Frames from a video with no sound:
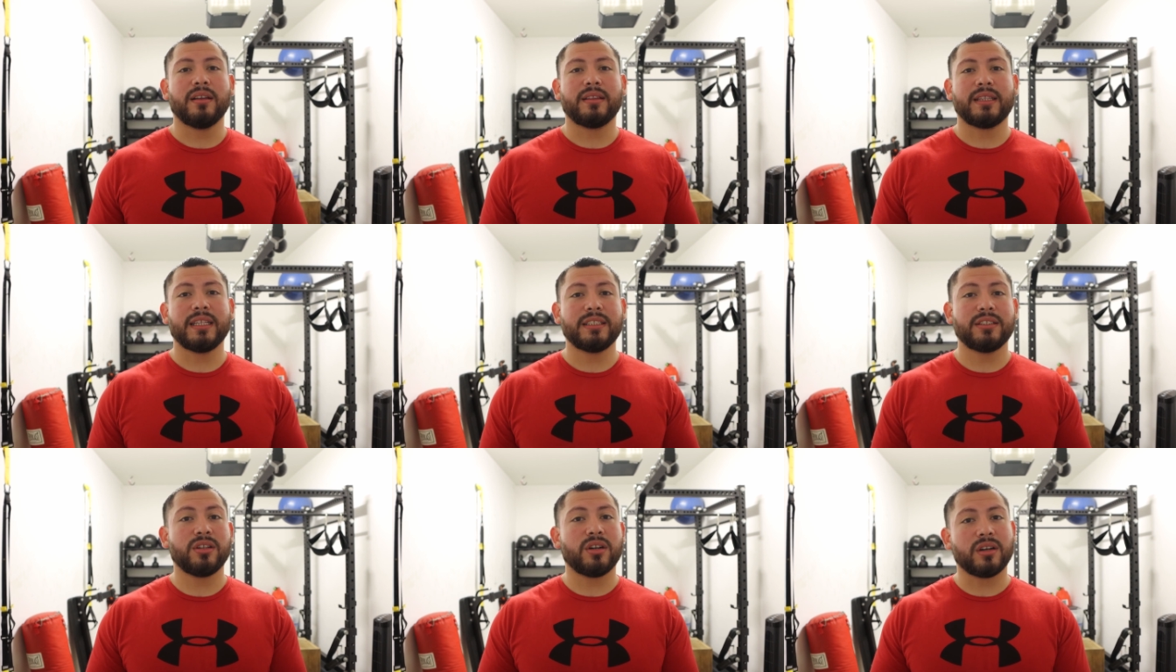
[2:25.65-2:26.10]

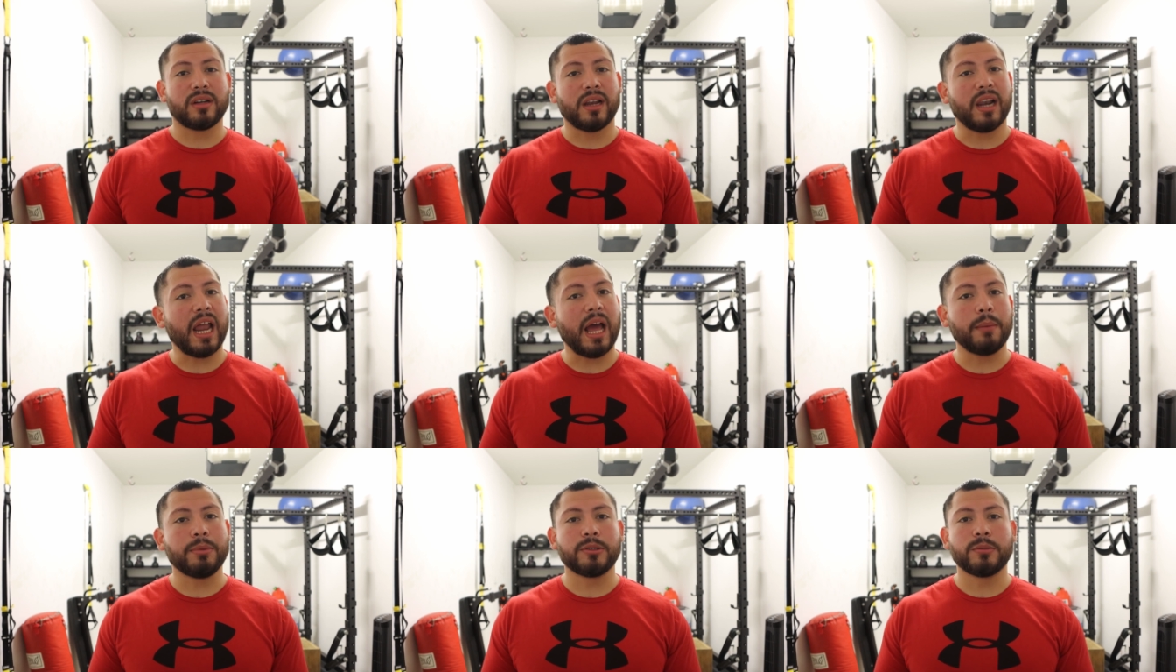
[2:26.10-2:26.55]
things that are
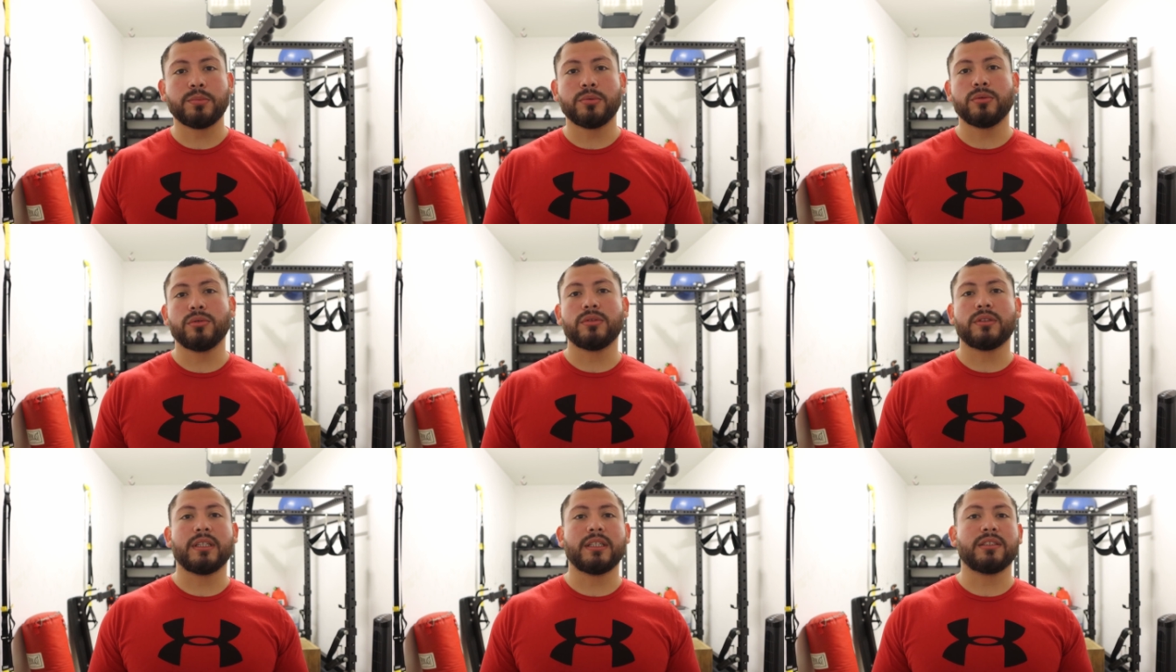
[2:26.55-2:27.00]

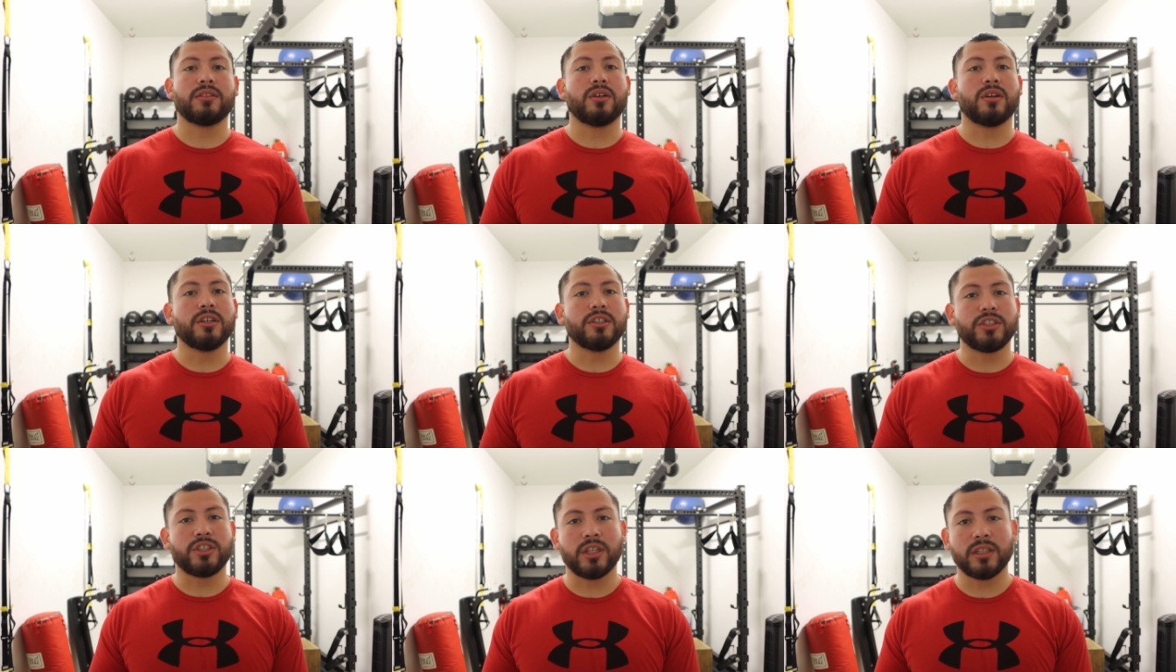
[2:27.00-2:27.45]
collapsible, things that
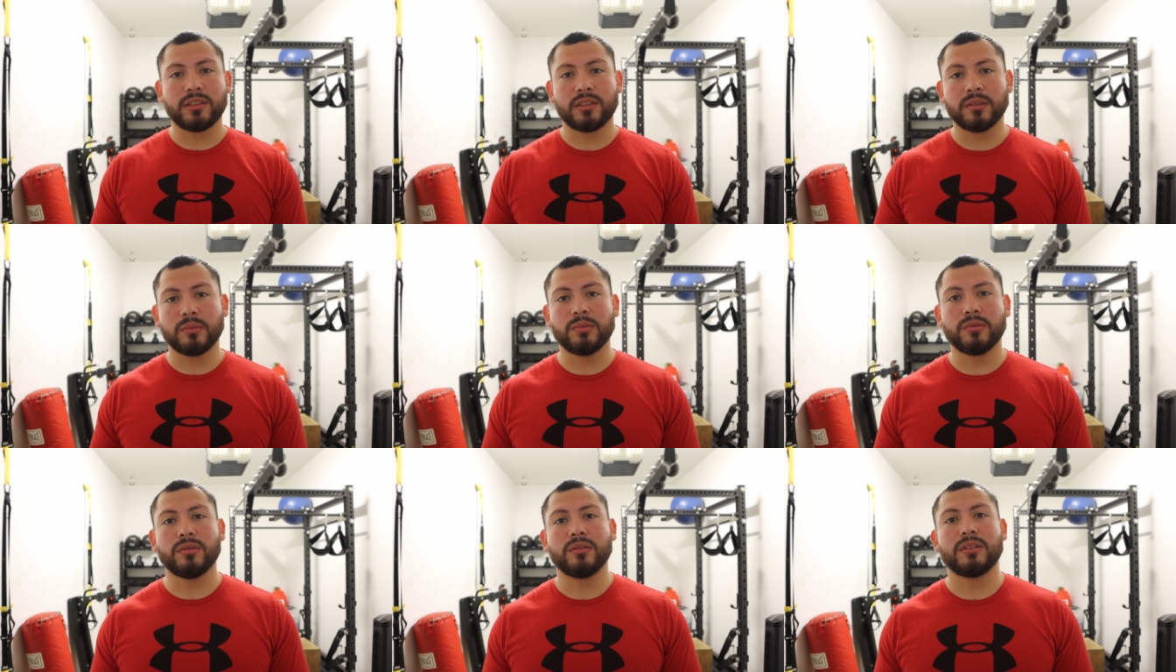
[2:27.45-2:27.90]
are
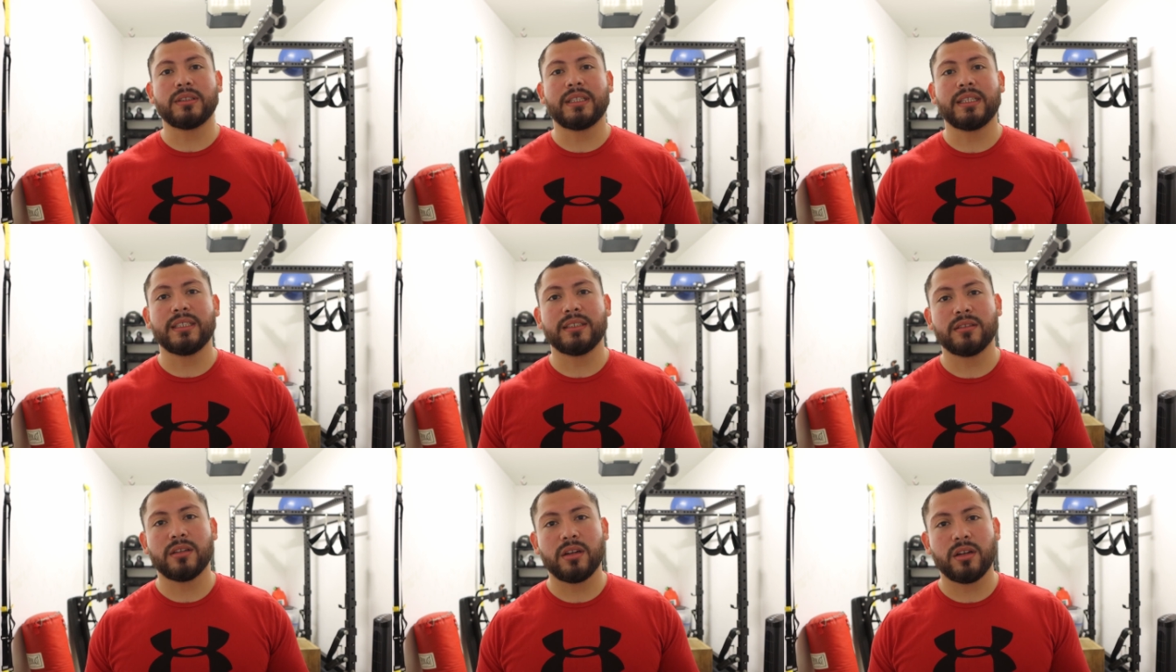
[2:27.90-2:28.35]
adjustable,
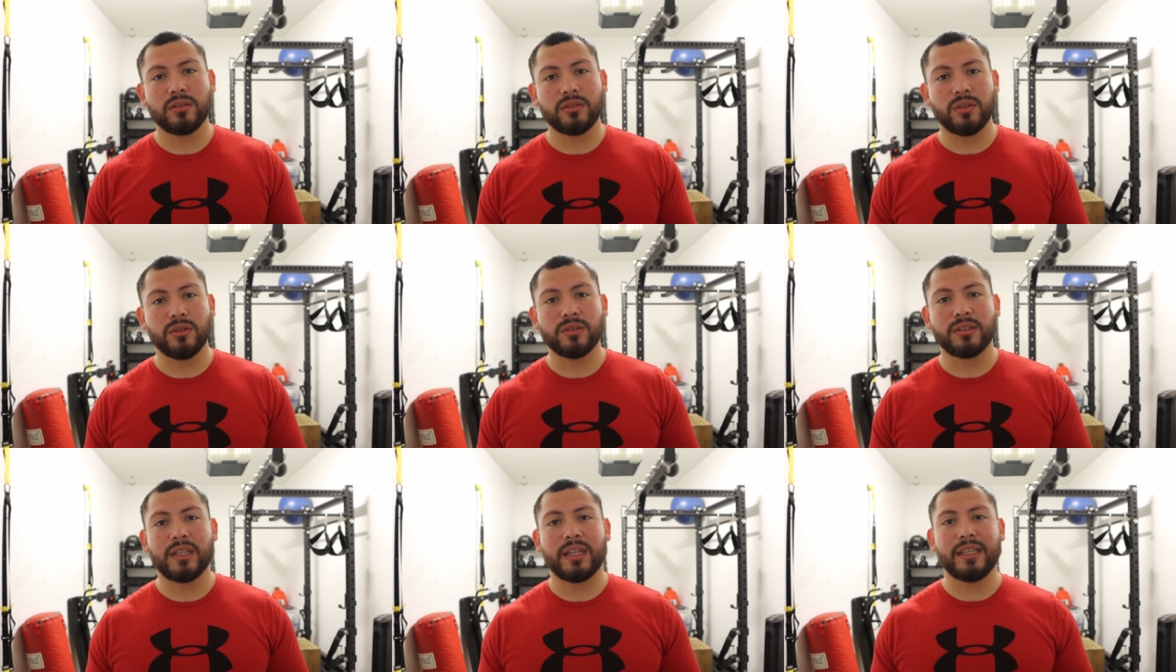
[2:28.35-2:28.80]
things along
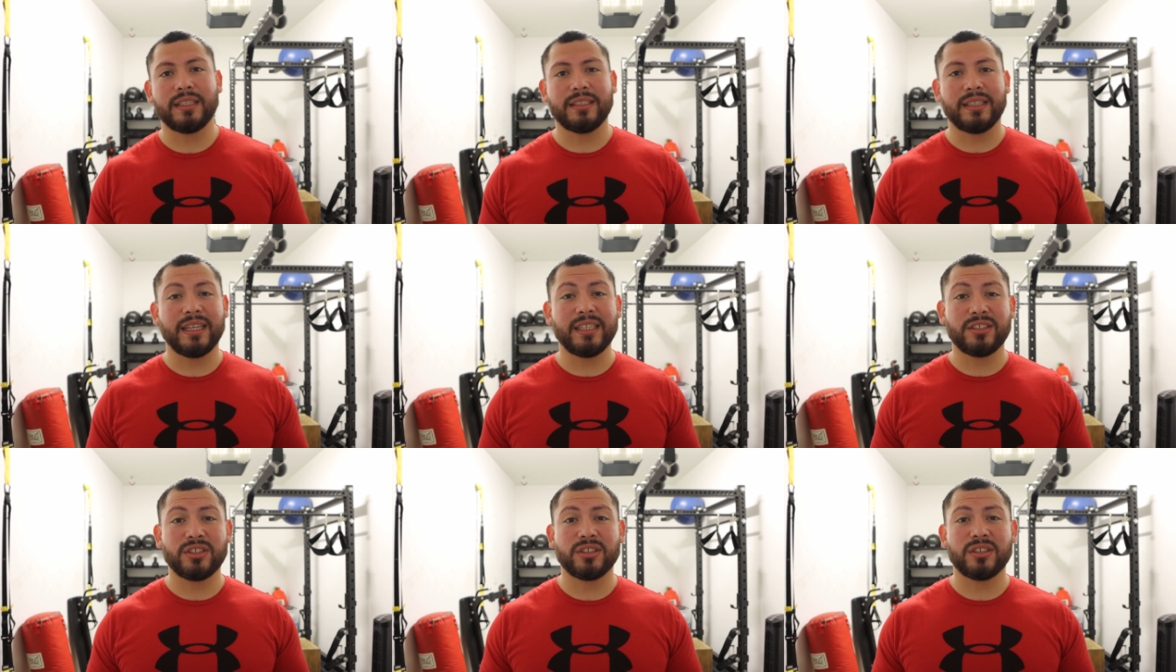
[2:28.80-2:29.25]
those
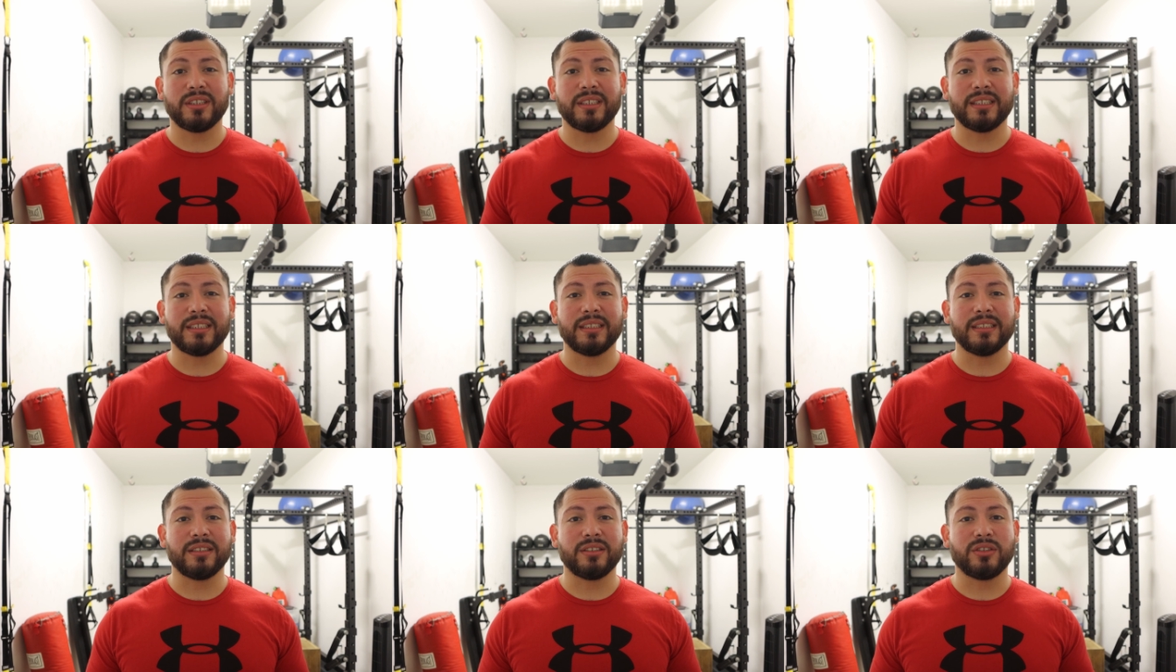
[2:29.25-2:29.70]
nature
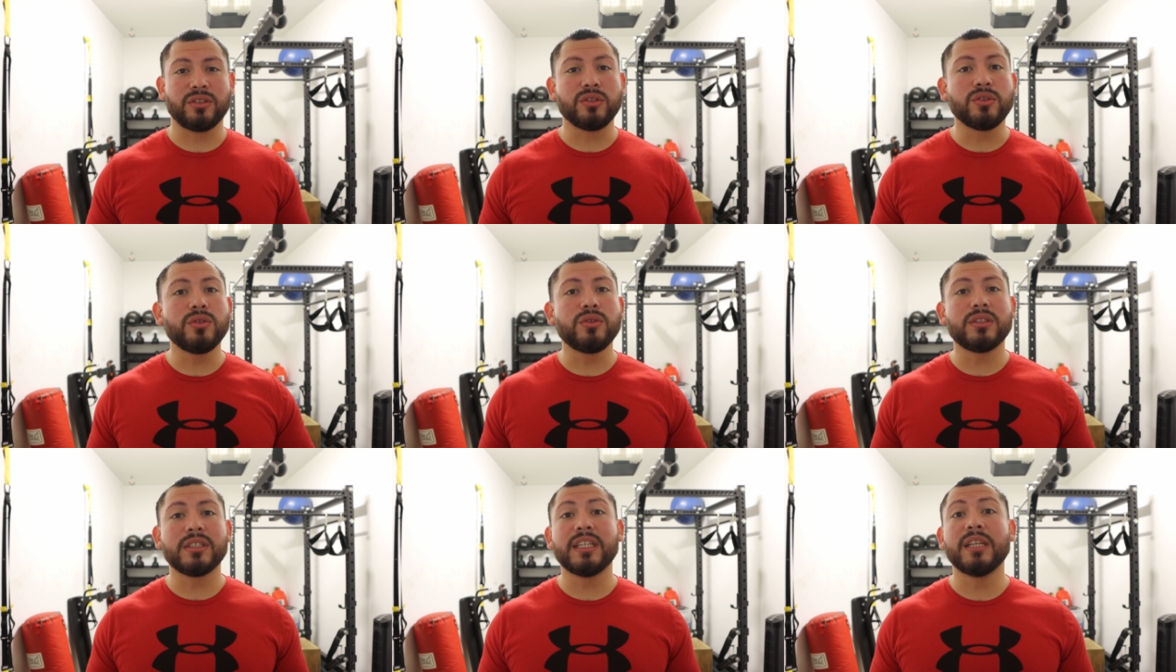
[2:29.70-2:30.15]
is
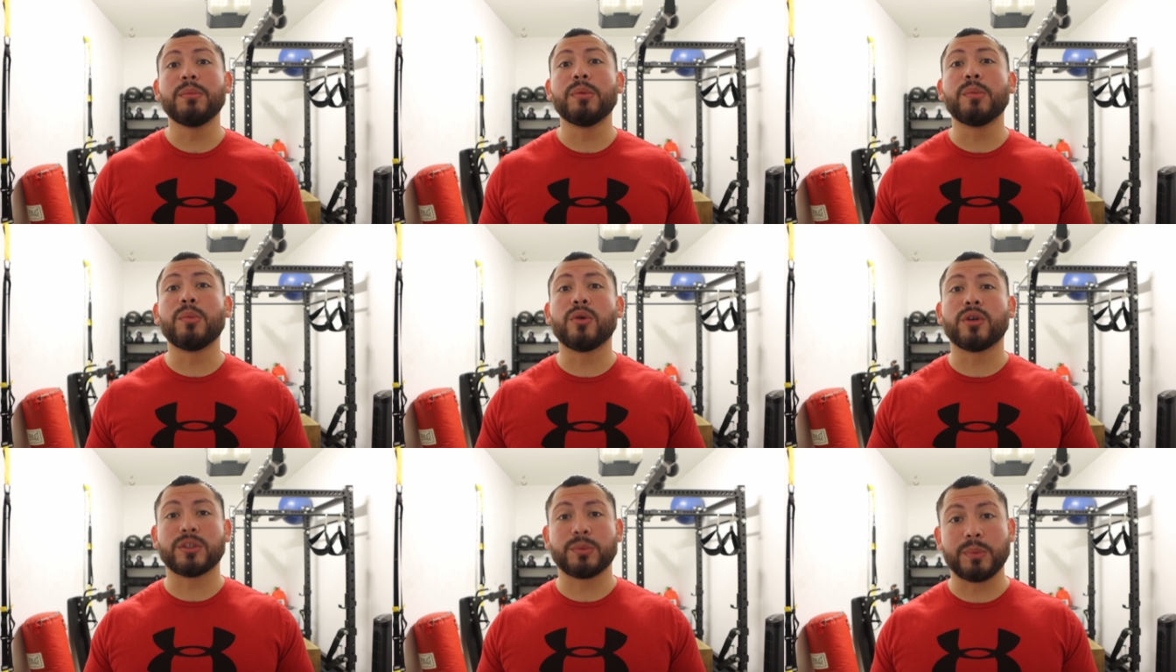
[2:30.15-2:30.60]
usually a little
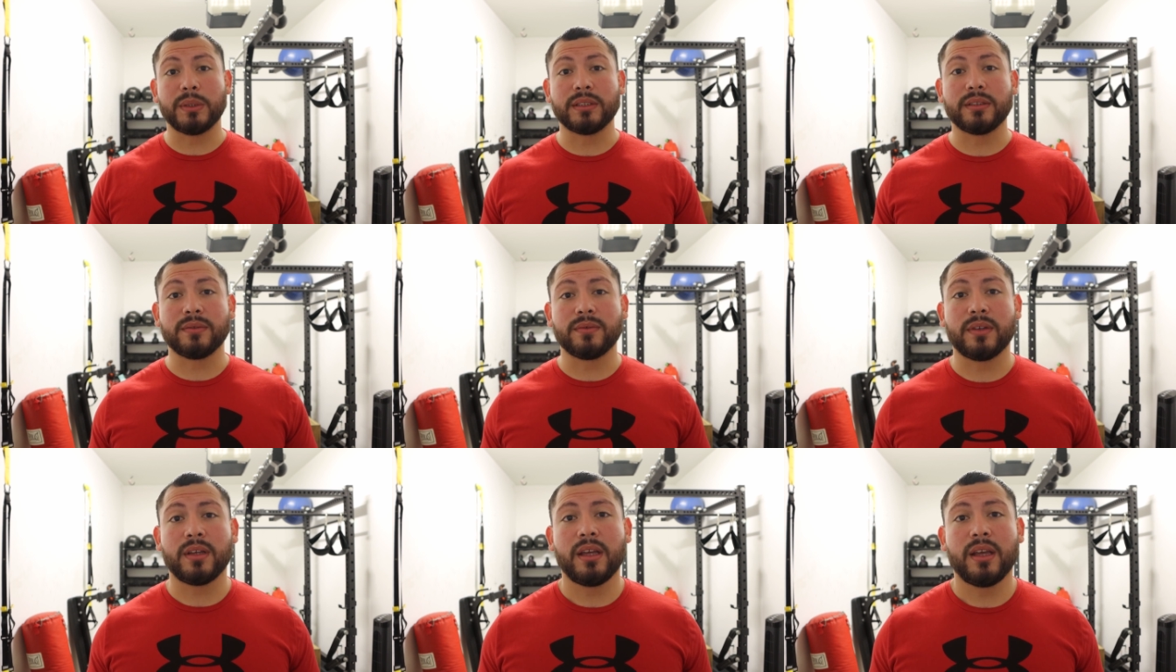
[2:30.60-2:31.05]
bit more expensive.